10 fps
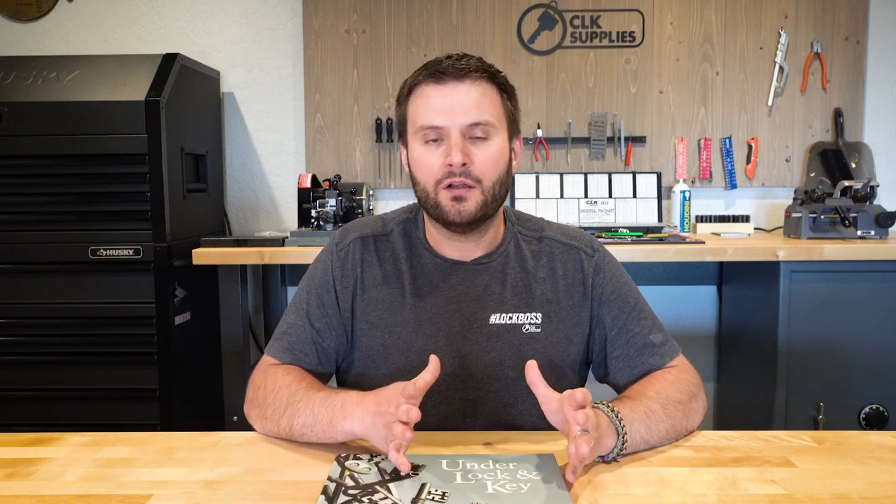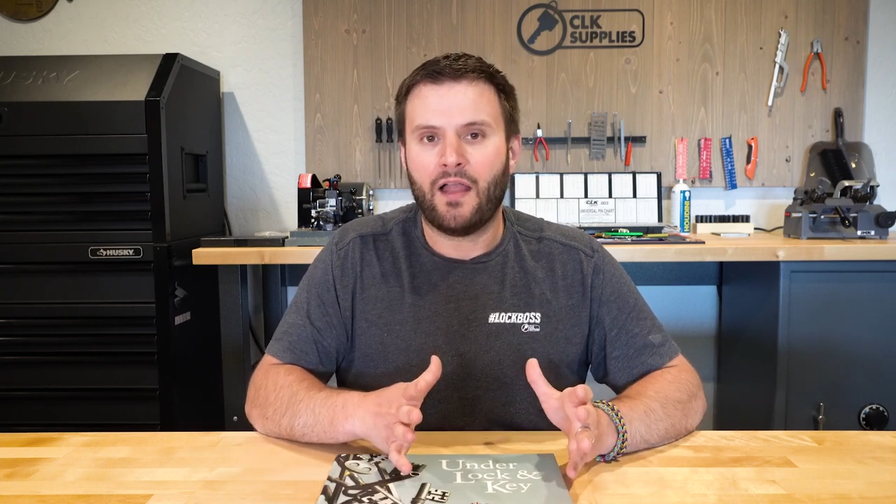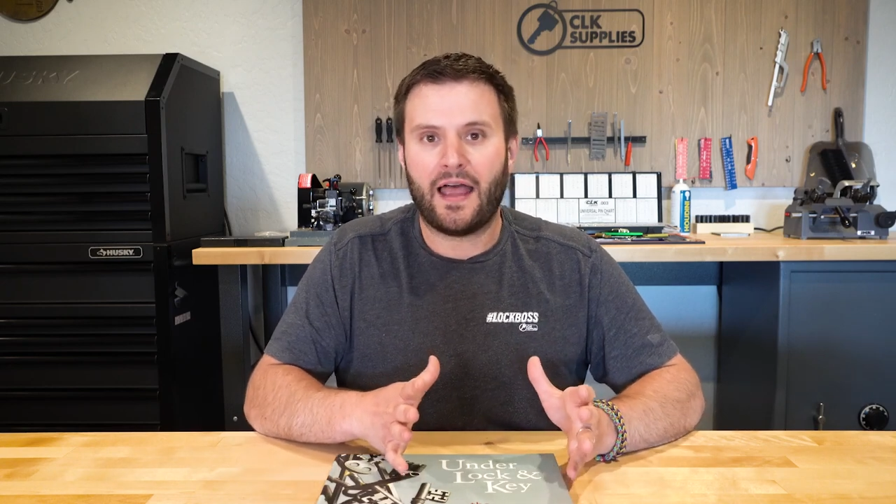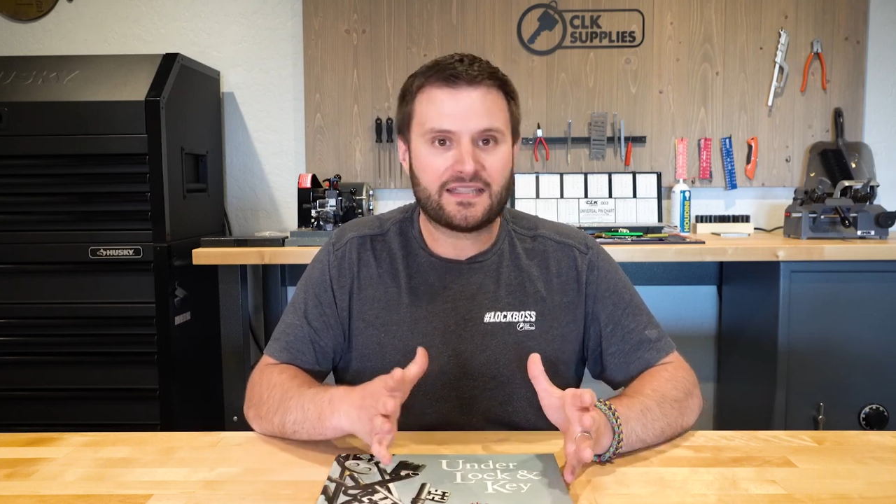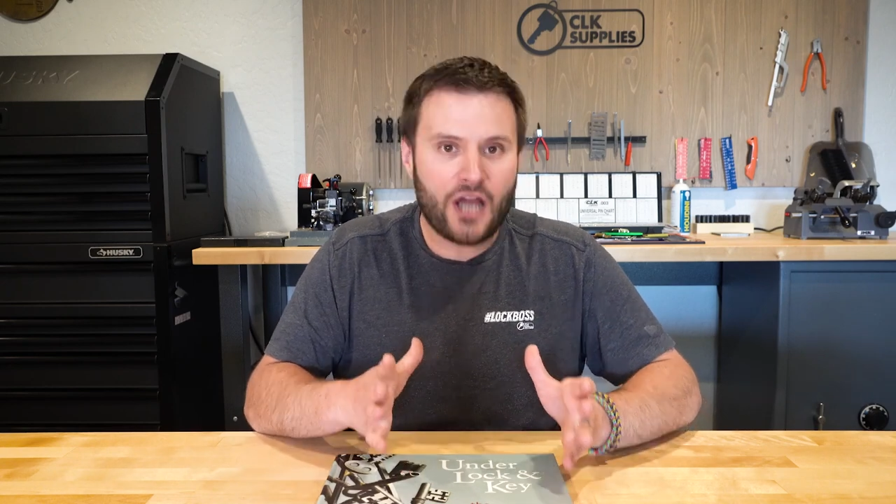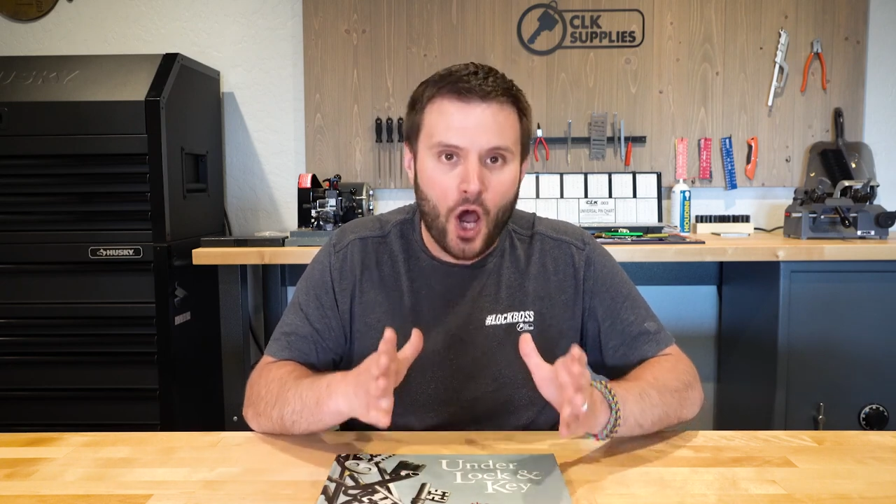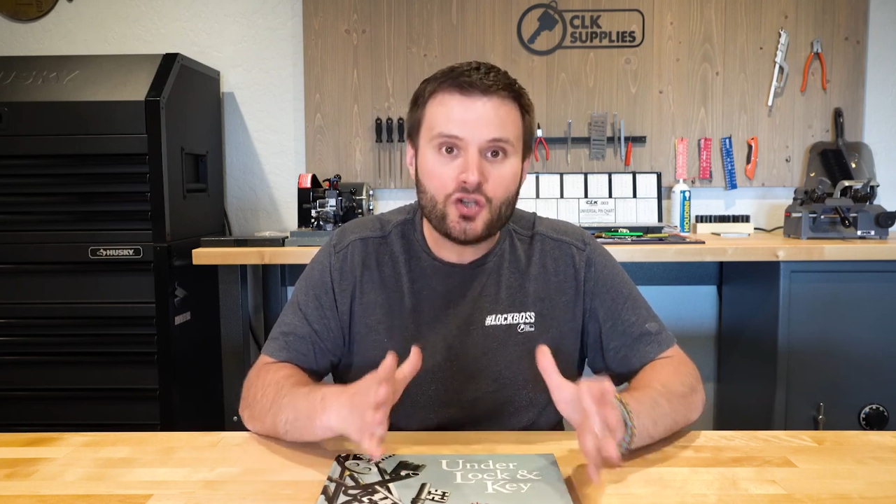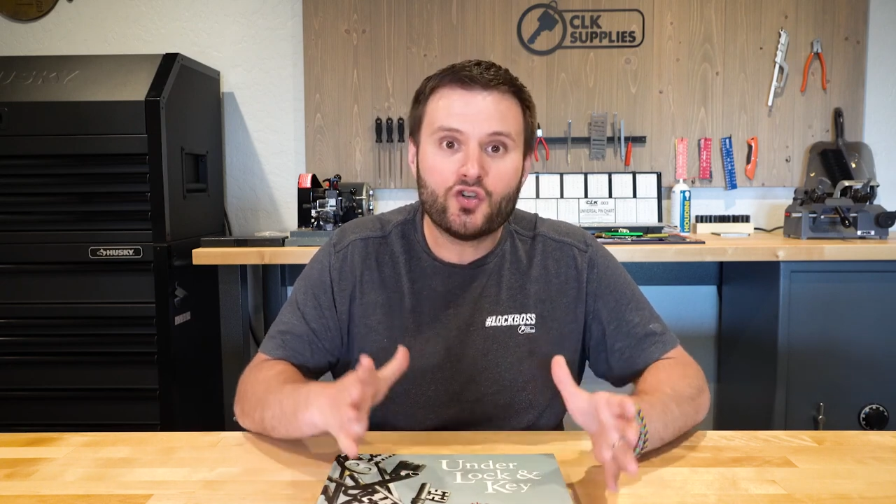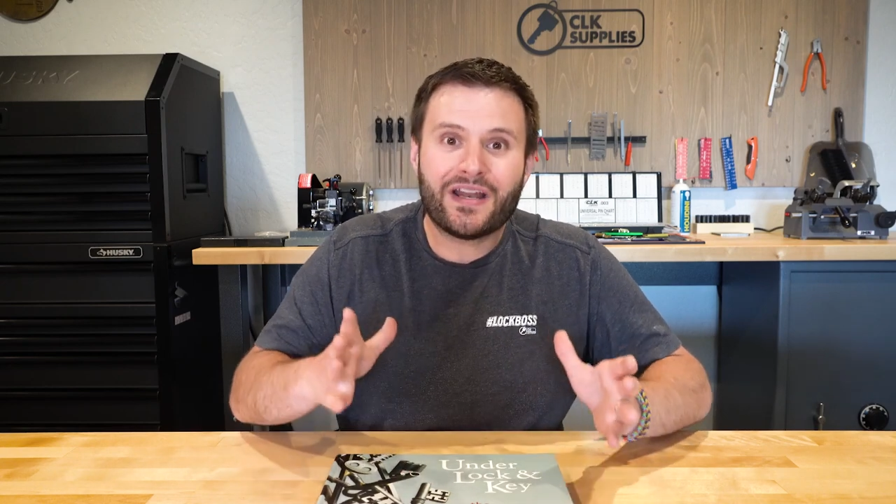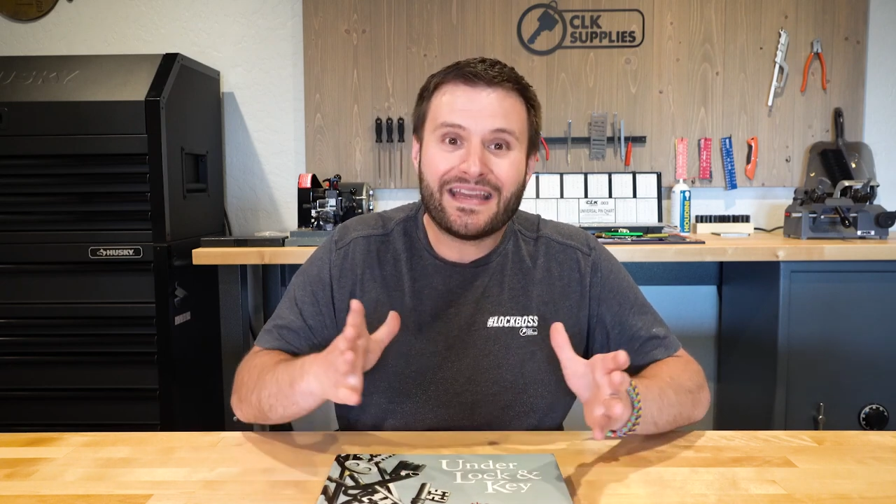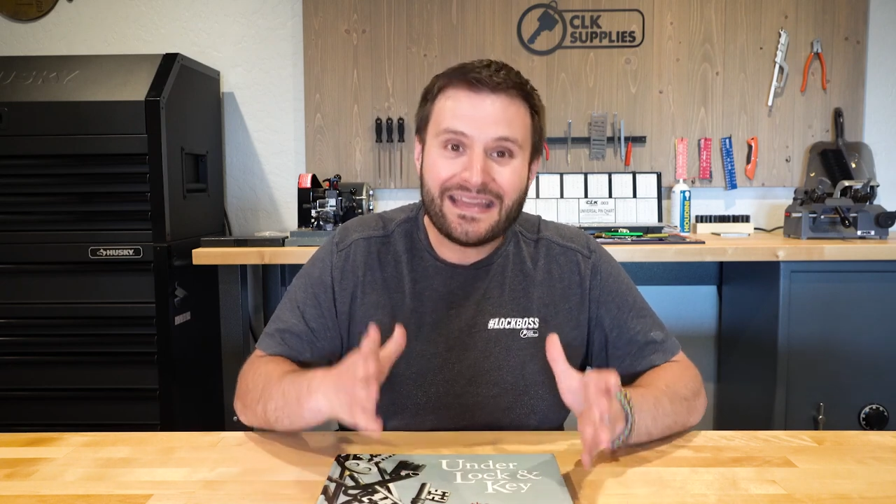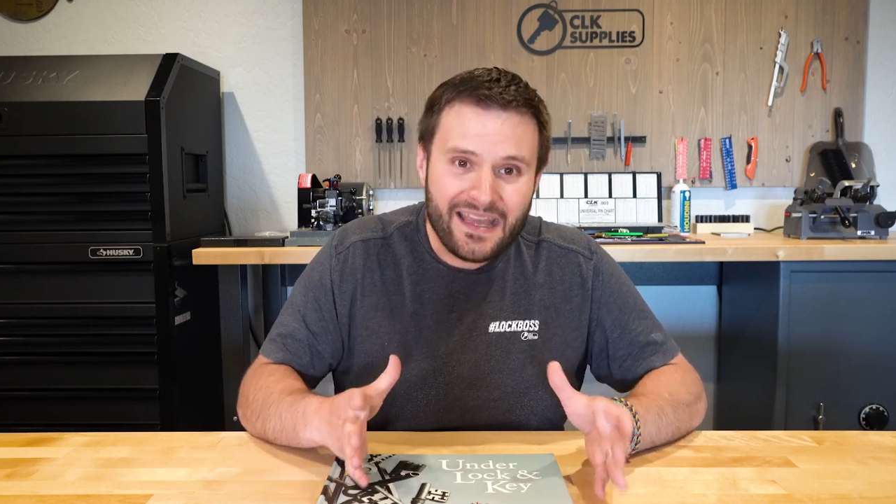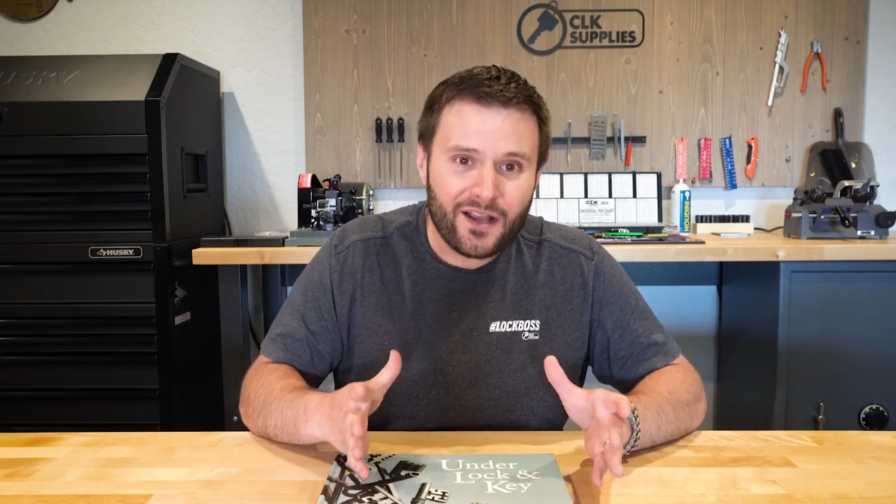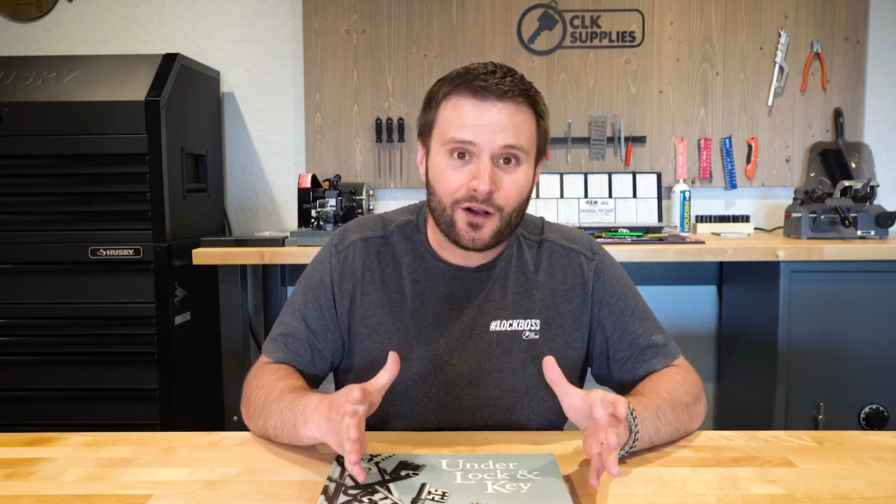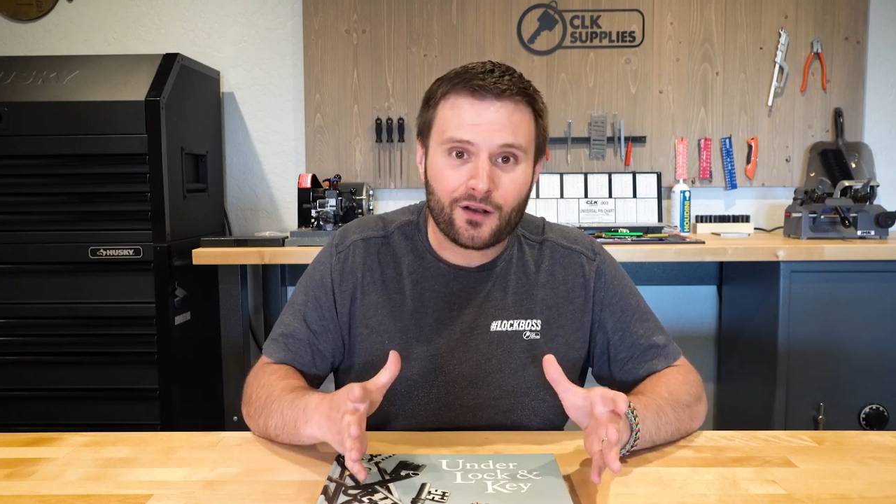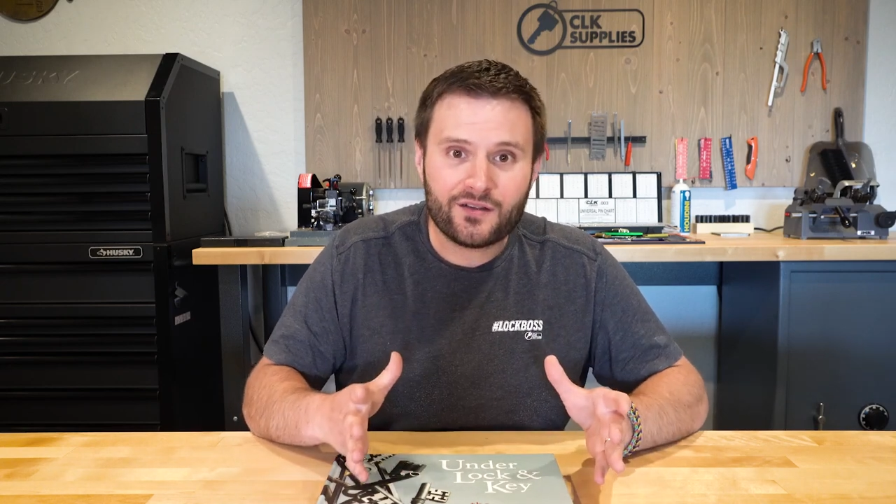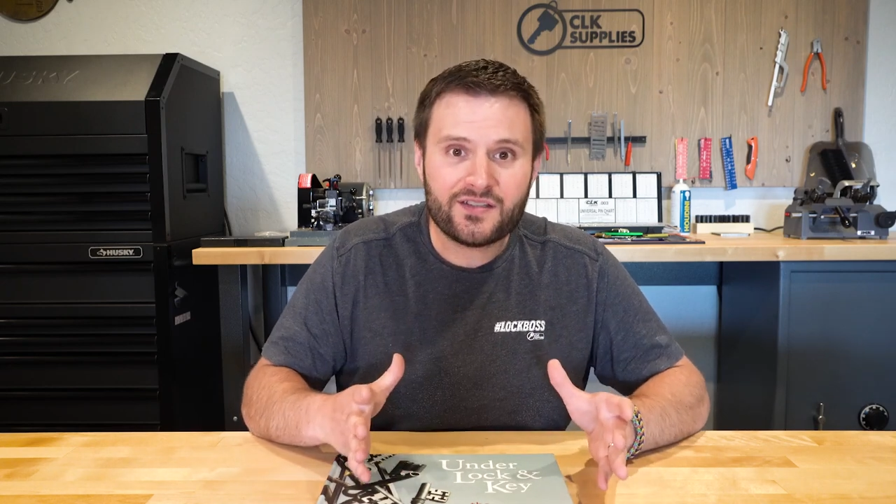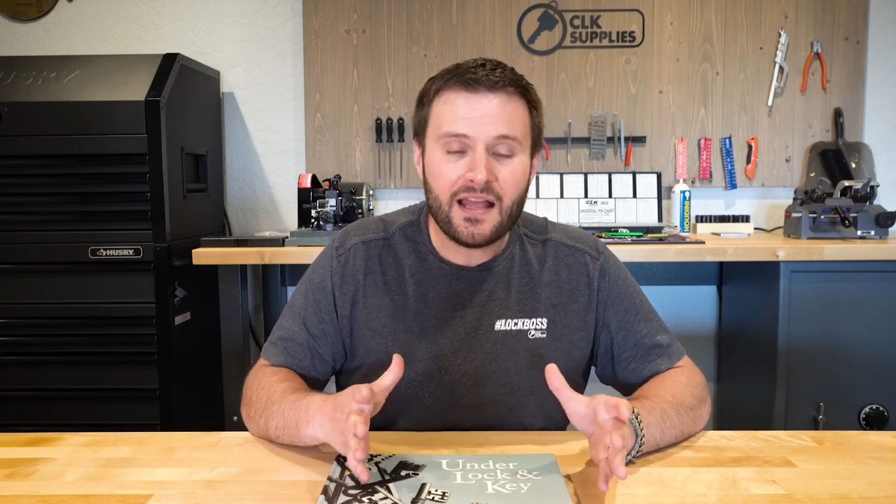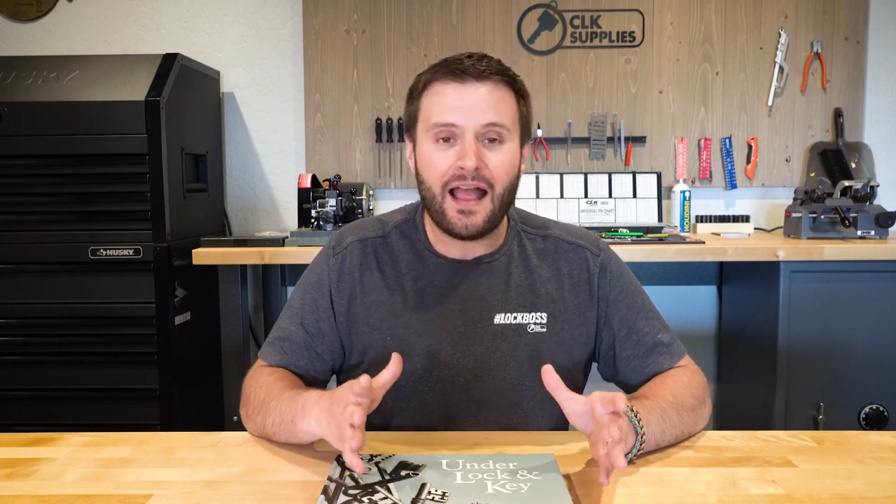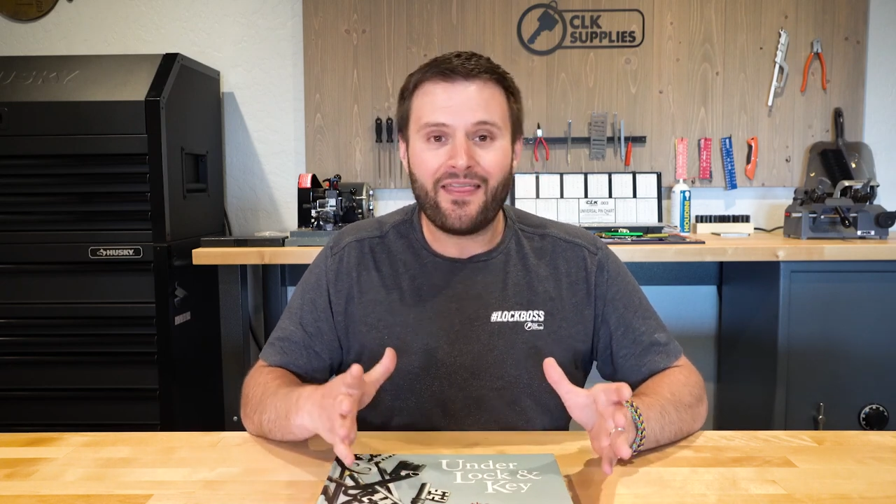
last hundred years